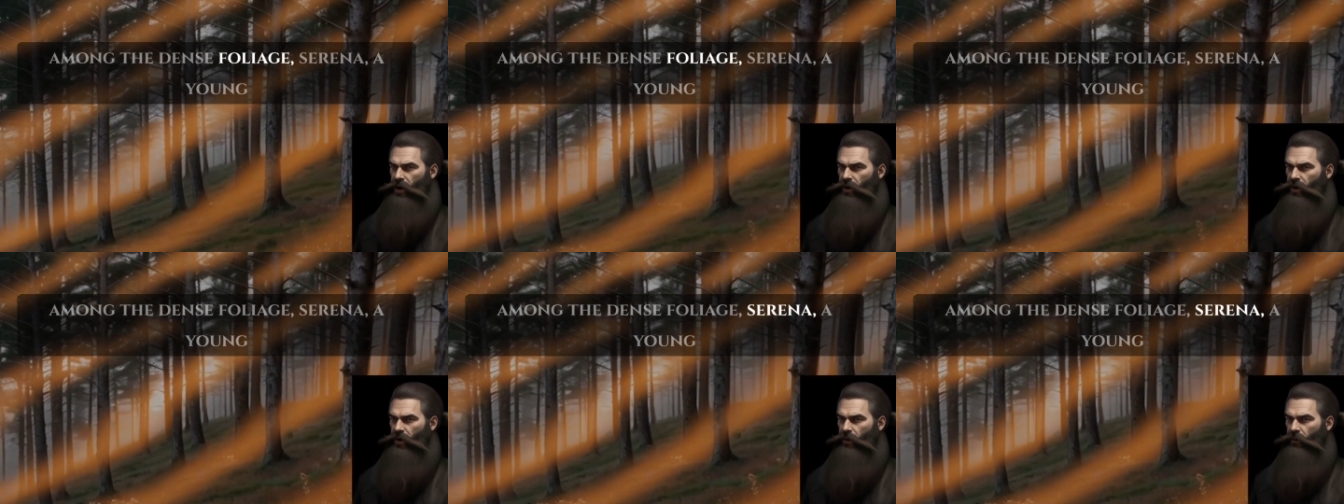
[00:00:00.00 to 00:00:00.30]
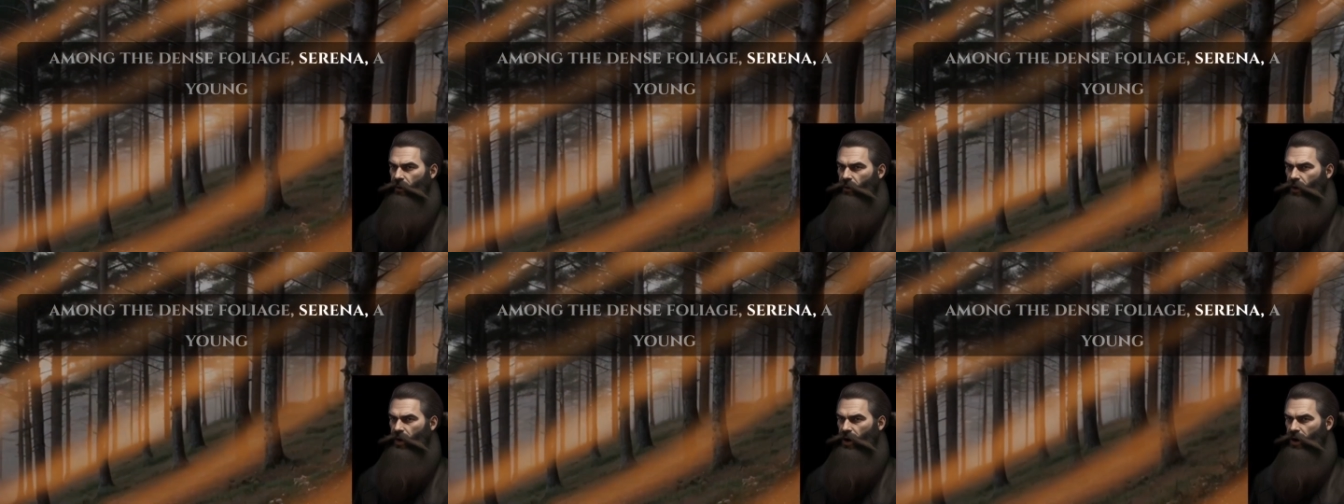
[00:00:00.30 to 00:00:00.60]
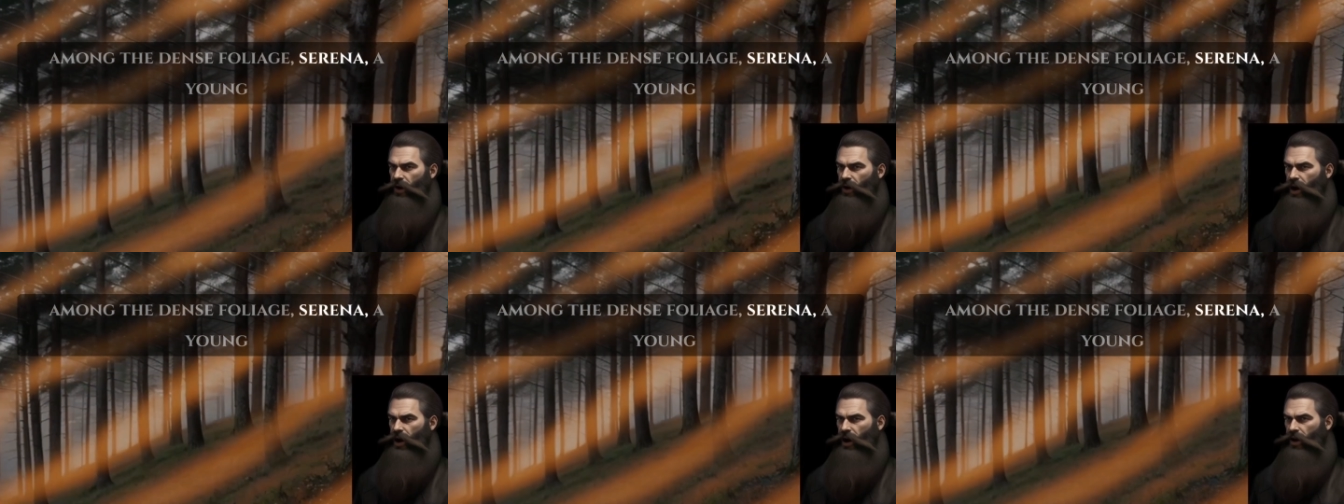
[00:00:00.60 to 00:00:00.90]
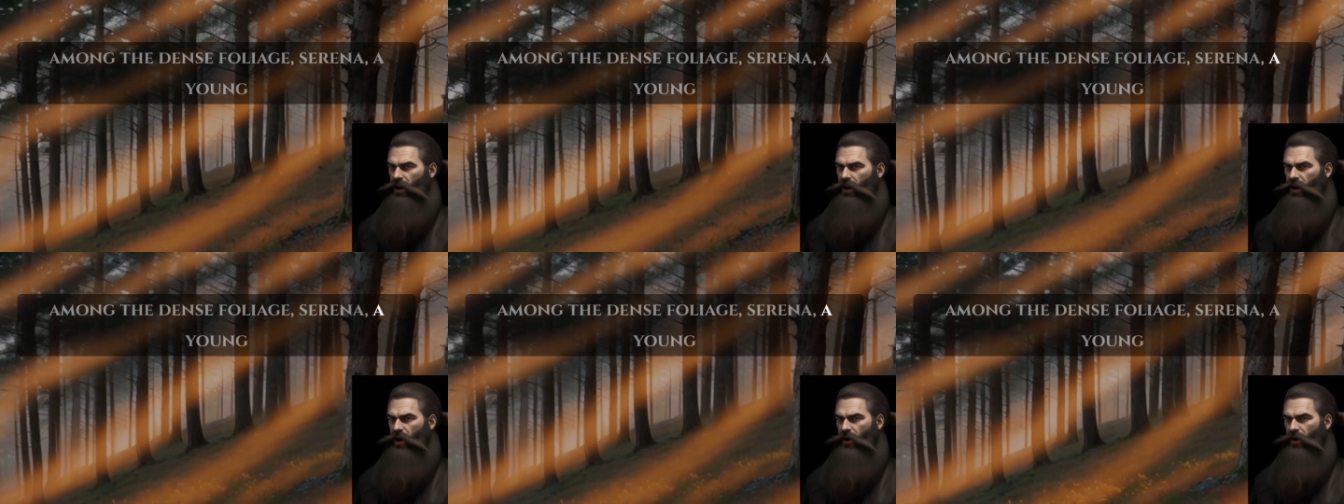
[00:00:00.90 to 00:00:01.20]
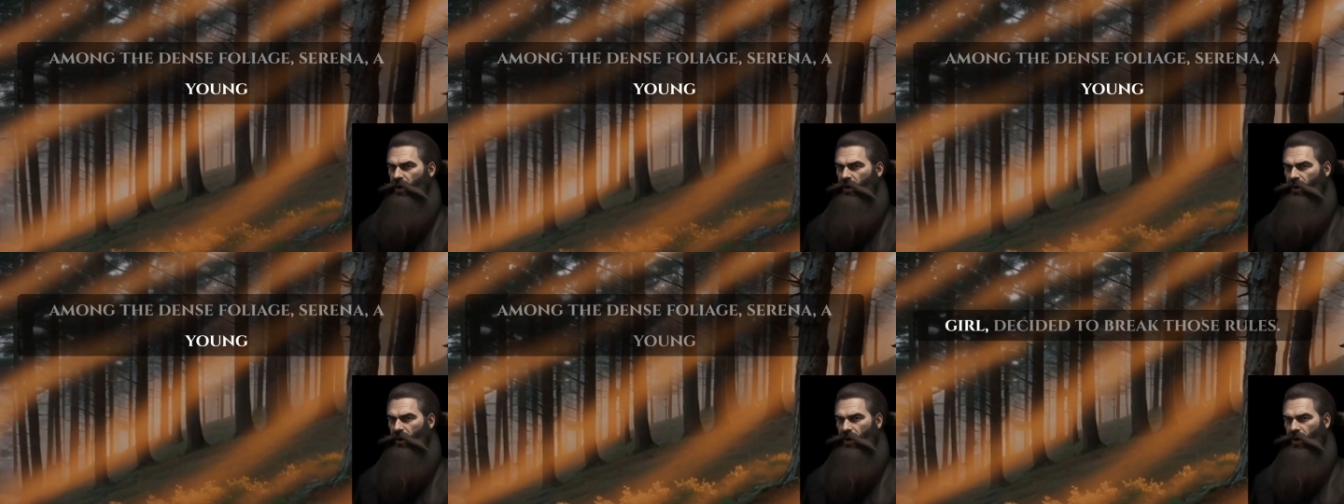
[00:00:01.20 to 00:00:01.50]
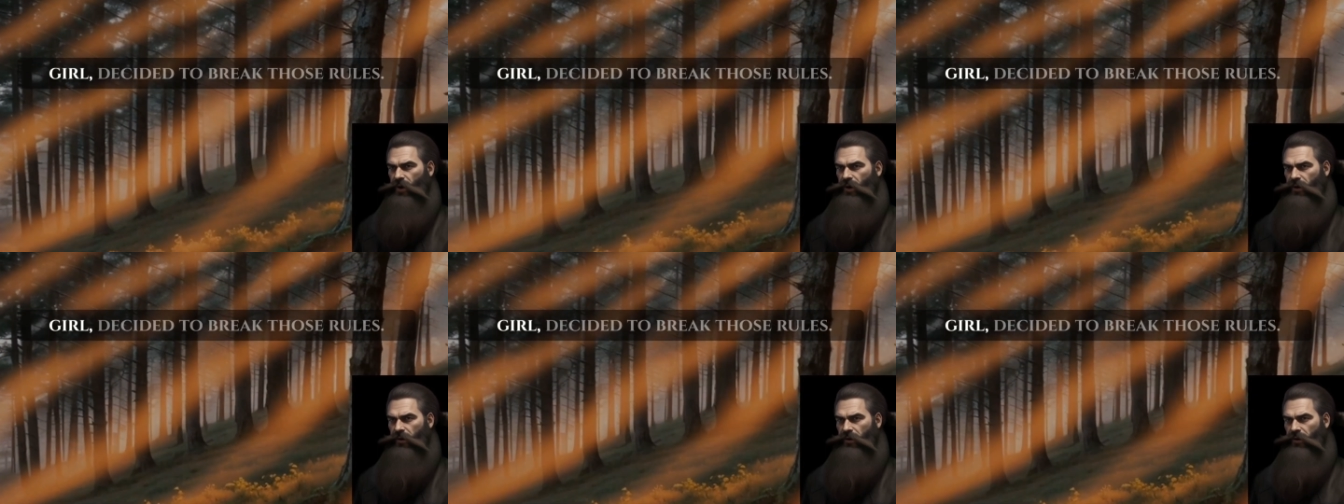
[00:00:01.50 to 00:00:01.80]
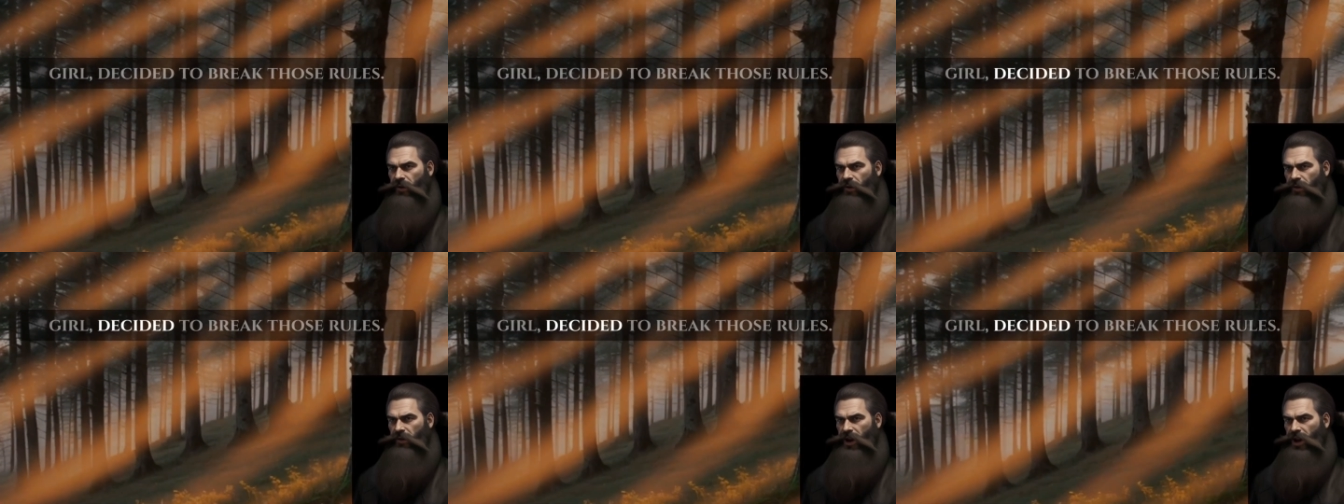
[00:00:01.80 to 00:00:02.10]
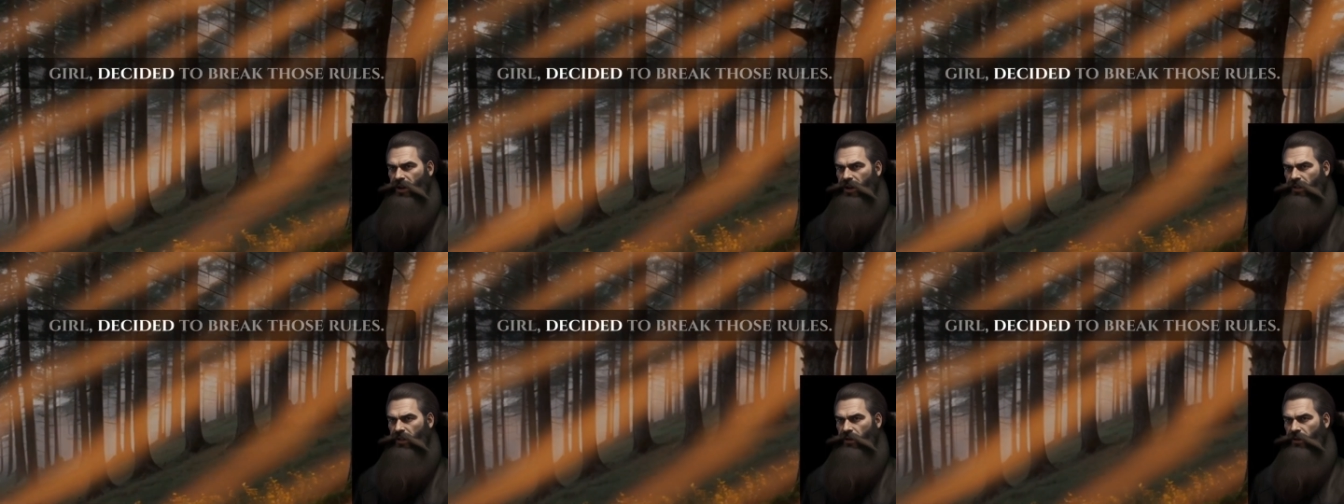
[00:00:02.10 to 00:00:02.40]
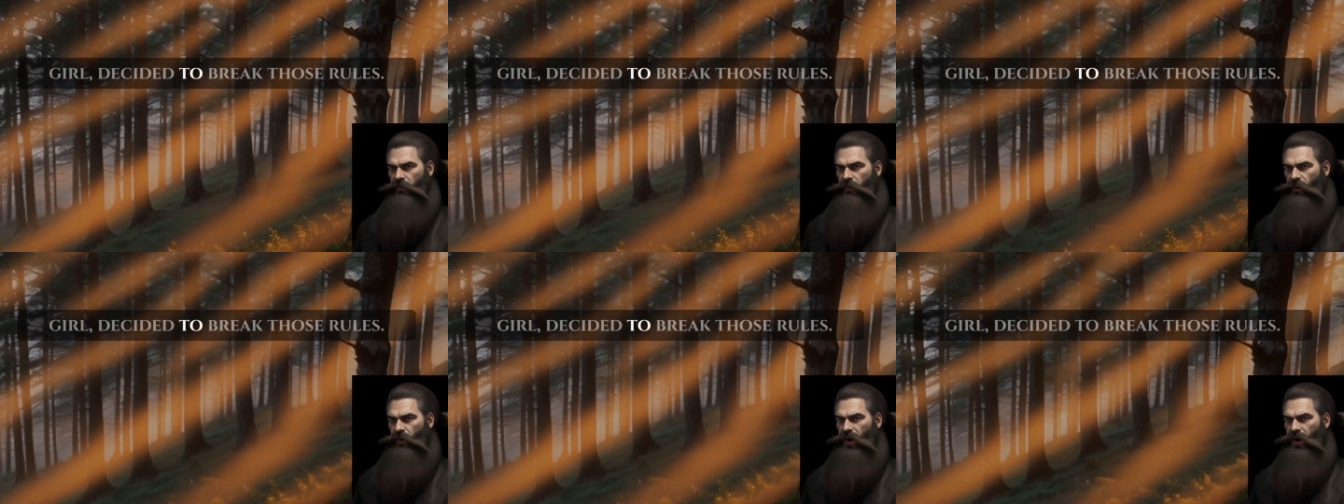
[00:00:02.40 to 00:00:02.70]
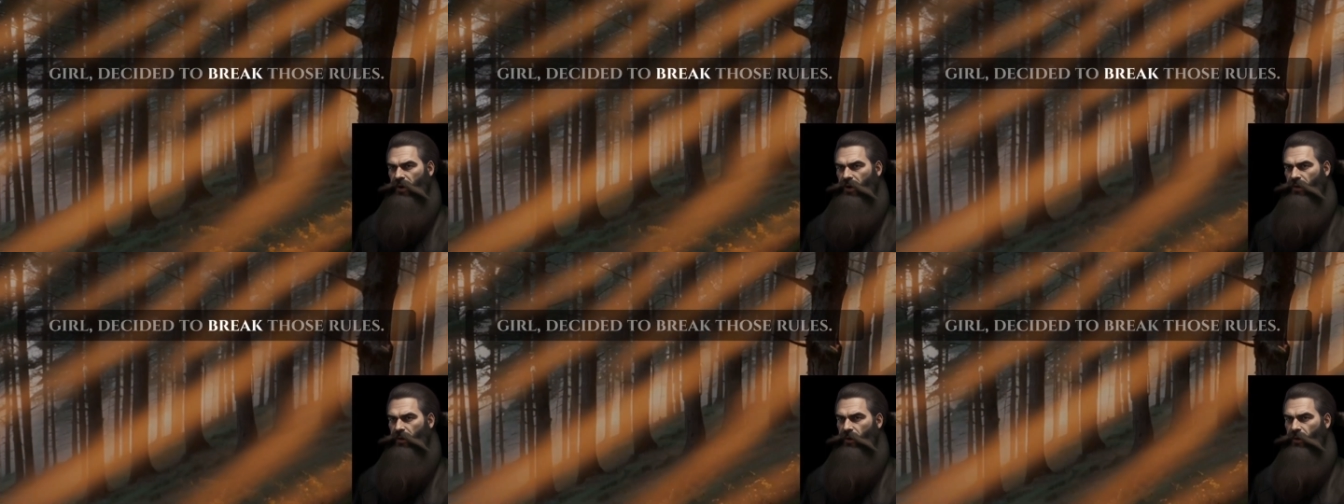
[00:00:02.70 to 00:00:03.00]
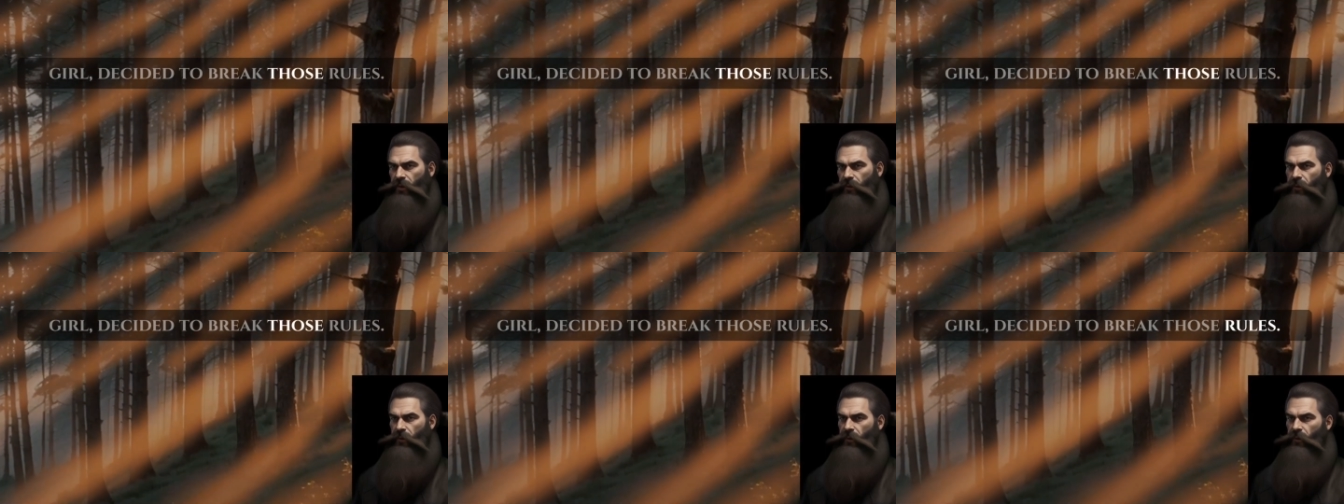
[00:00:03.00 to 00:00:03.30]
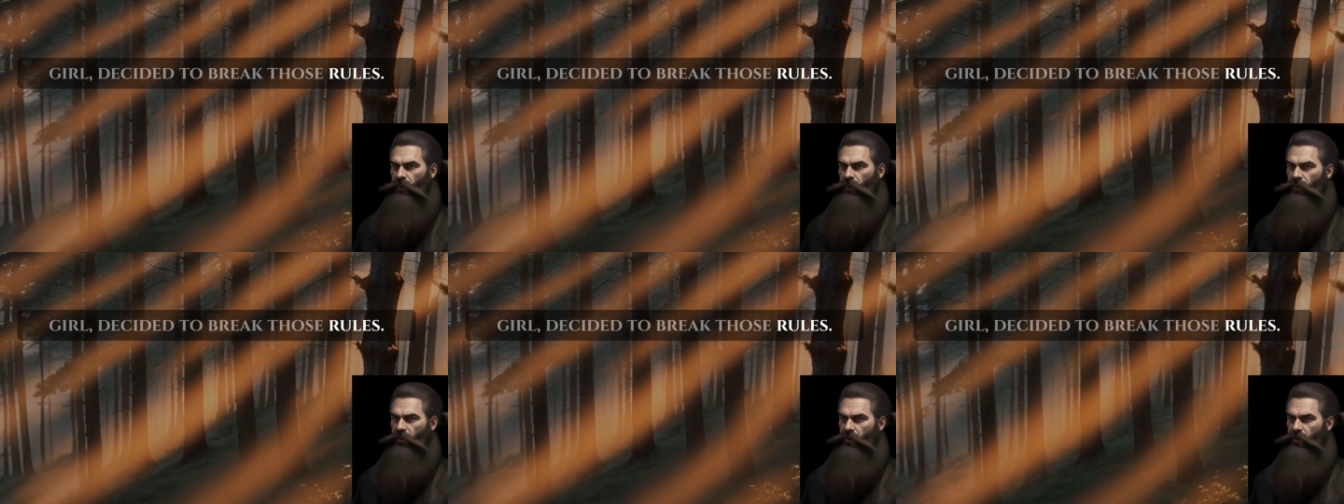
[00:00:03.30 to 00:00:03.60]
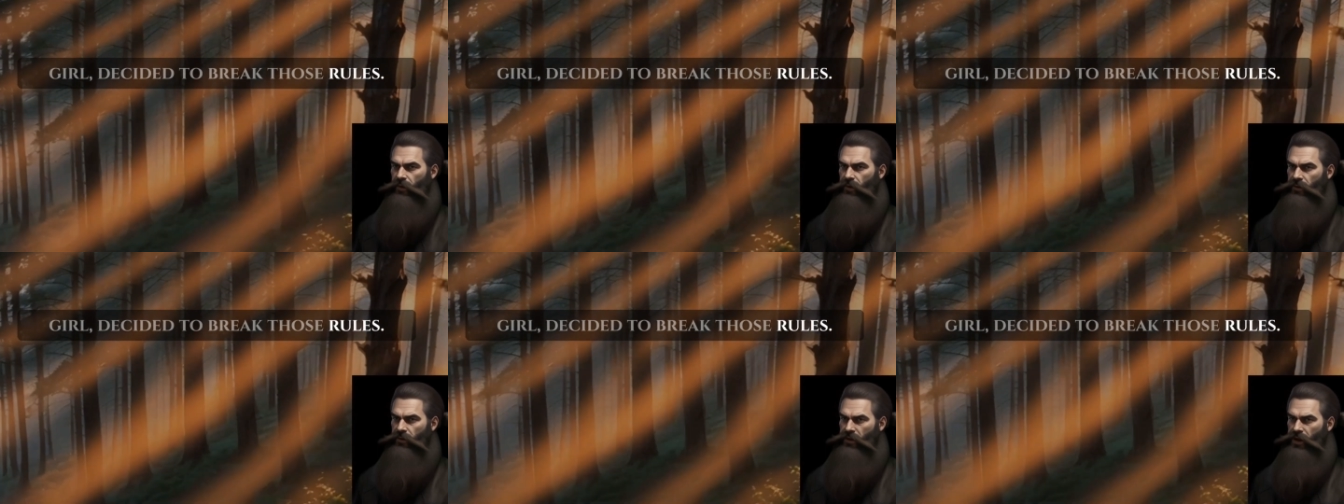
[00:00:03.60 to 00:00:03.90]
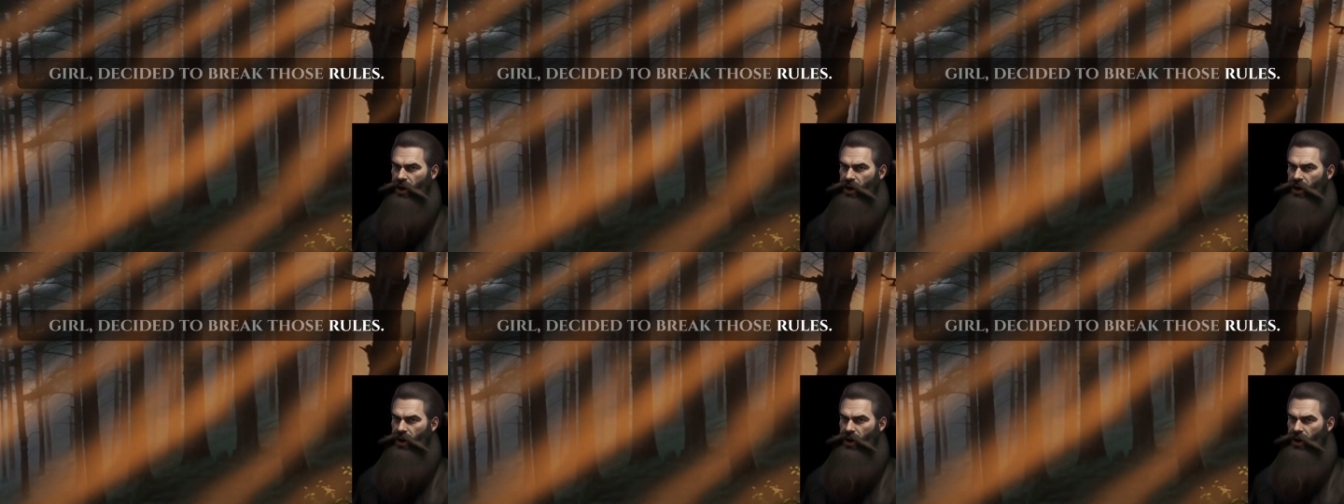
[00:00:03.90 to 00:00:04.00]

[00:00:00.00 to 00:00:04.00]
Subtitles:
Serena, a young girl, decided to break those rules.